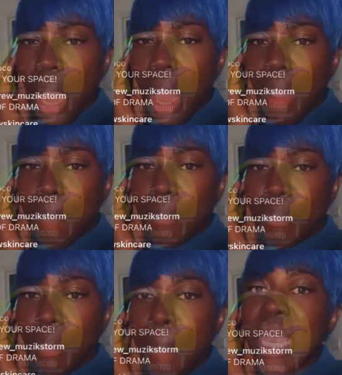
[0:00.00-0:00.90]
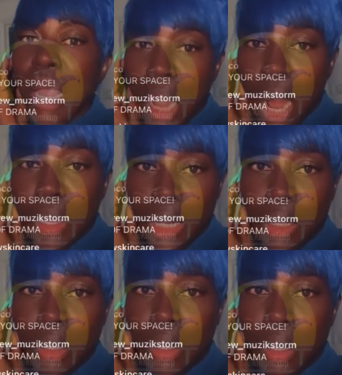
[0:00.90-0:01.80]
um, me and
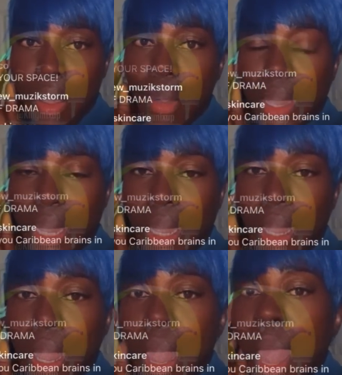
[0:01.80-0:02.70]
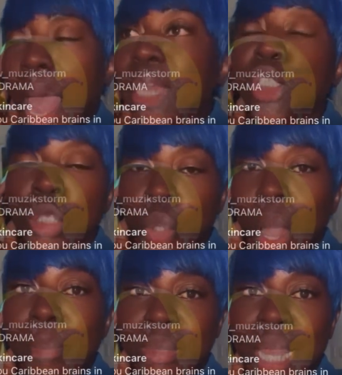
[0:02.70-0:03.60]
Karlie, okay? And just
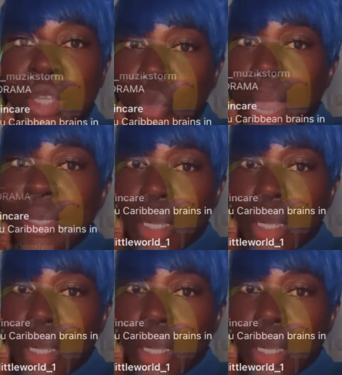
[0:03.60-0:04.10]
so happened that you